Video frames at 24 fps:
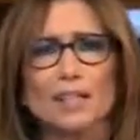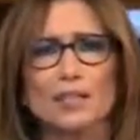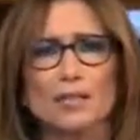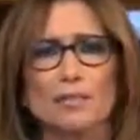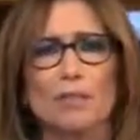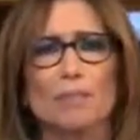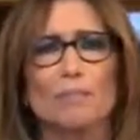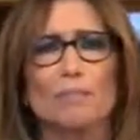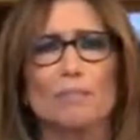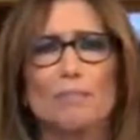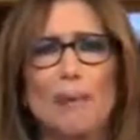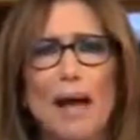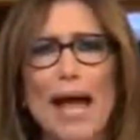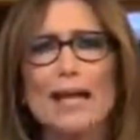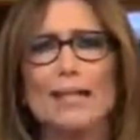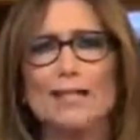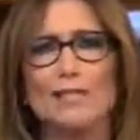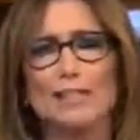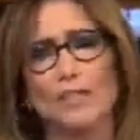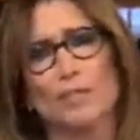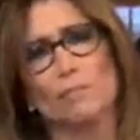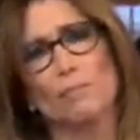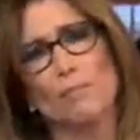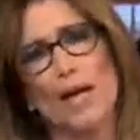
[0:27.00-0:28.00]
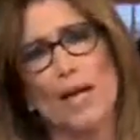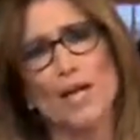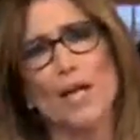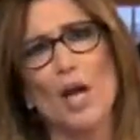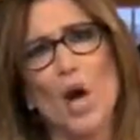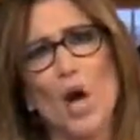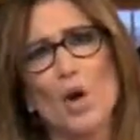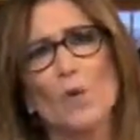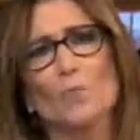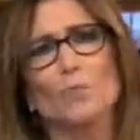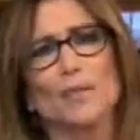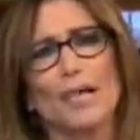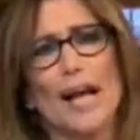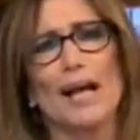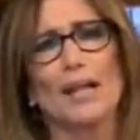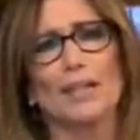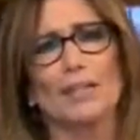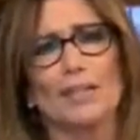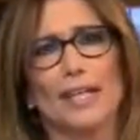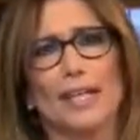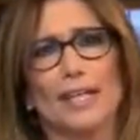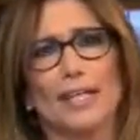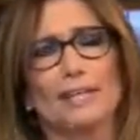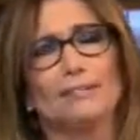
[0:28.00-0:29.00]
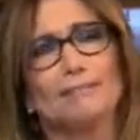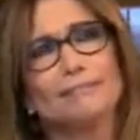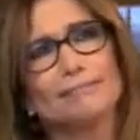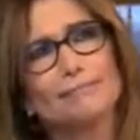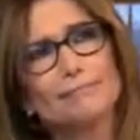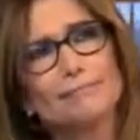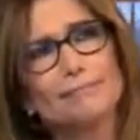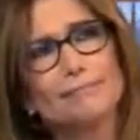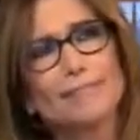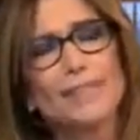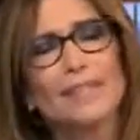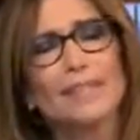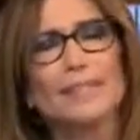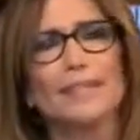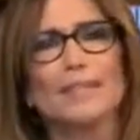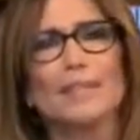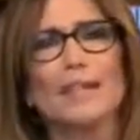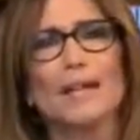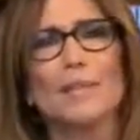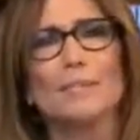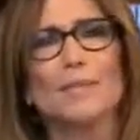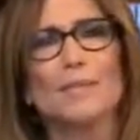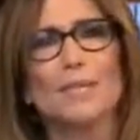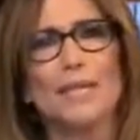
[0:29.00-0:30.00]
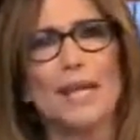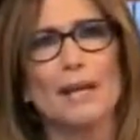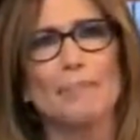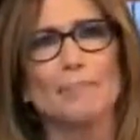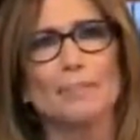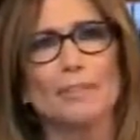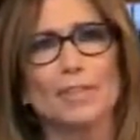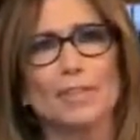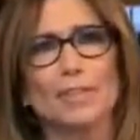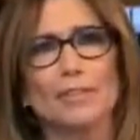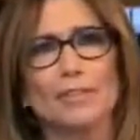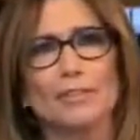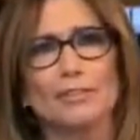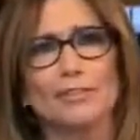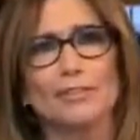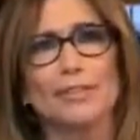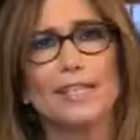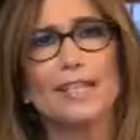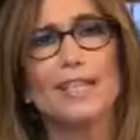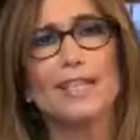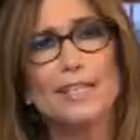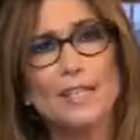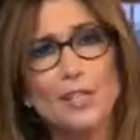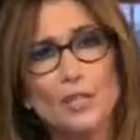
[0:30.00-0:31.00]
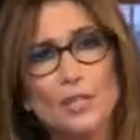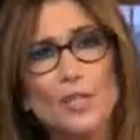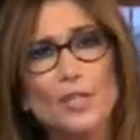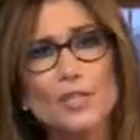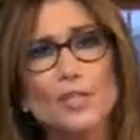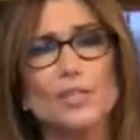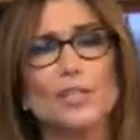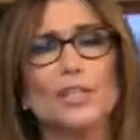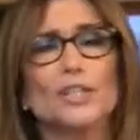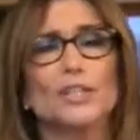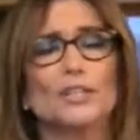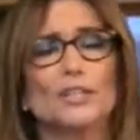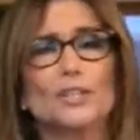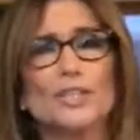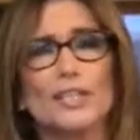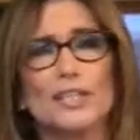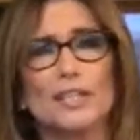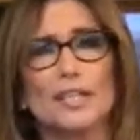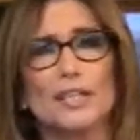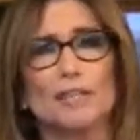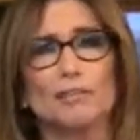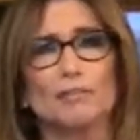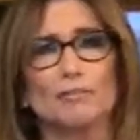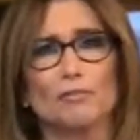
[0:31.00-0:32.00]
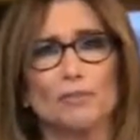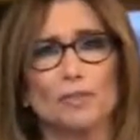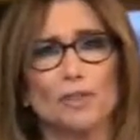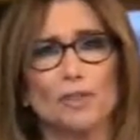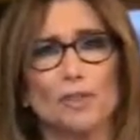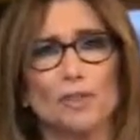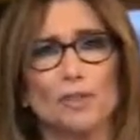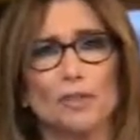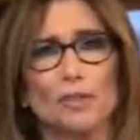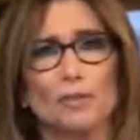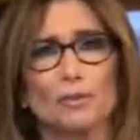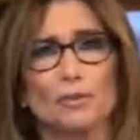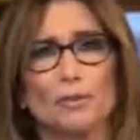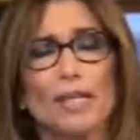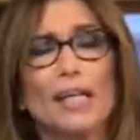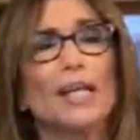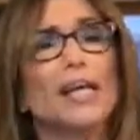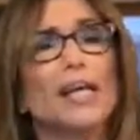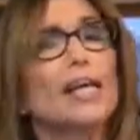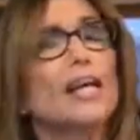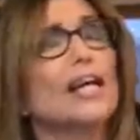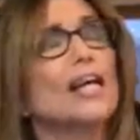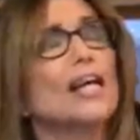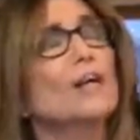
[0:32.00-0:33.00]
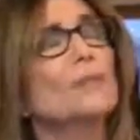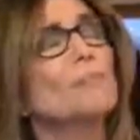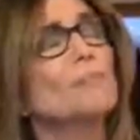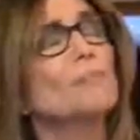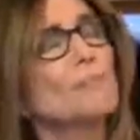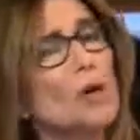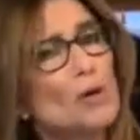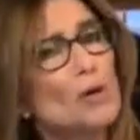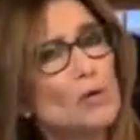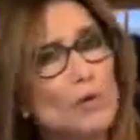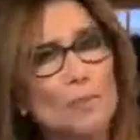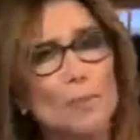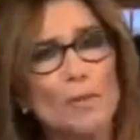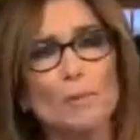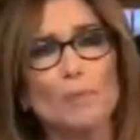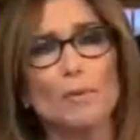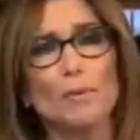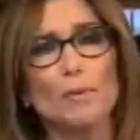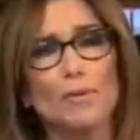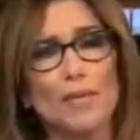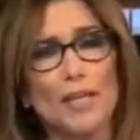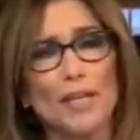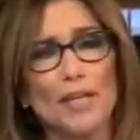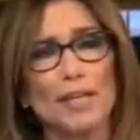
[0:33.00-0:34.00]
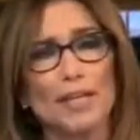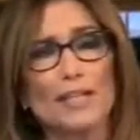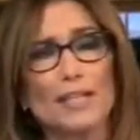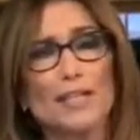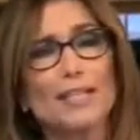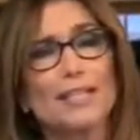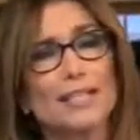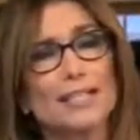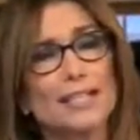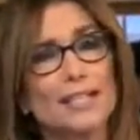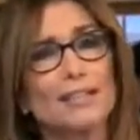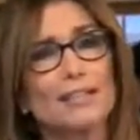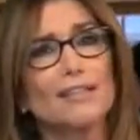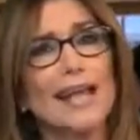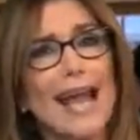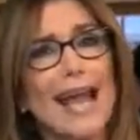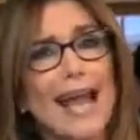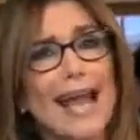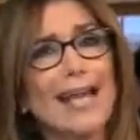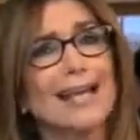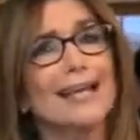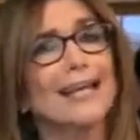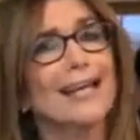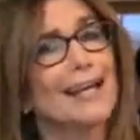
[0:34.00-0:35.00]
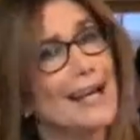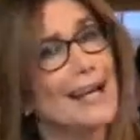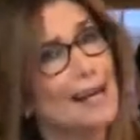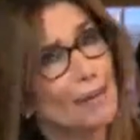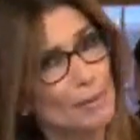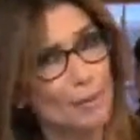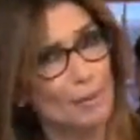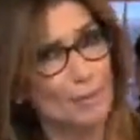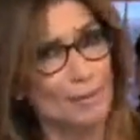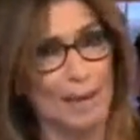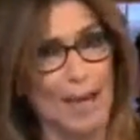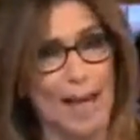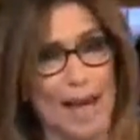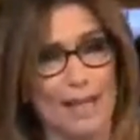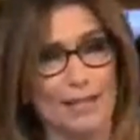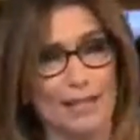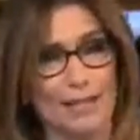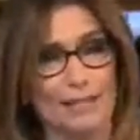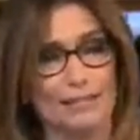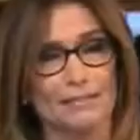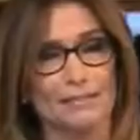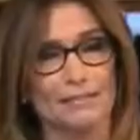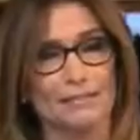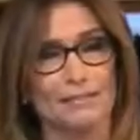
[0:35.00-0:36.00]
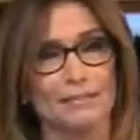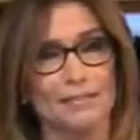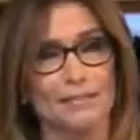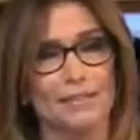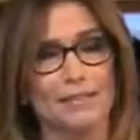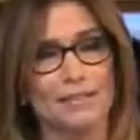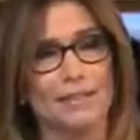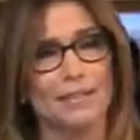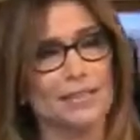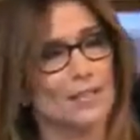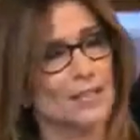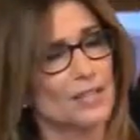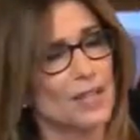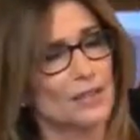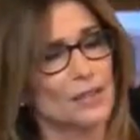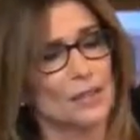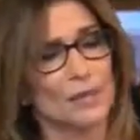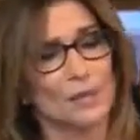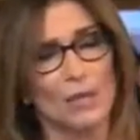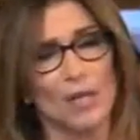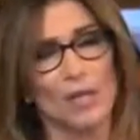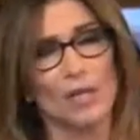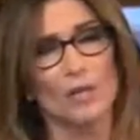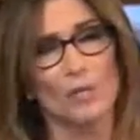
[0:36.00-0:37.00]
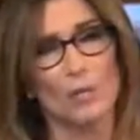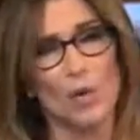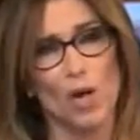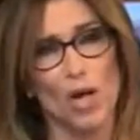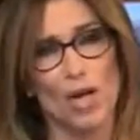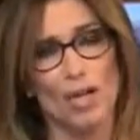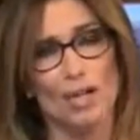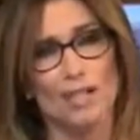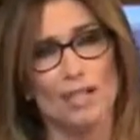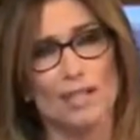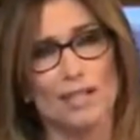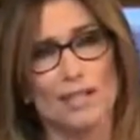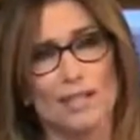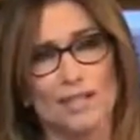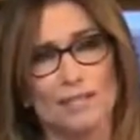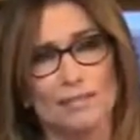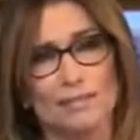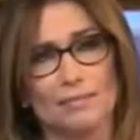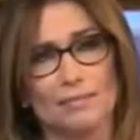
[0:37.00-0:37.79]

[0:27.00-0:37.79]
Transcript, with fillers: industry back to my home county, I'm skeptical. Because here's a dirty little secret for you. Most people think steel ain't coming back, at least not the way it was.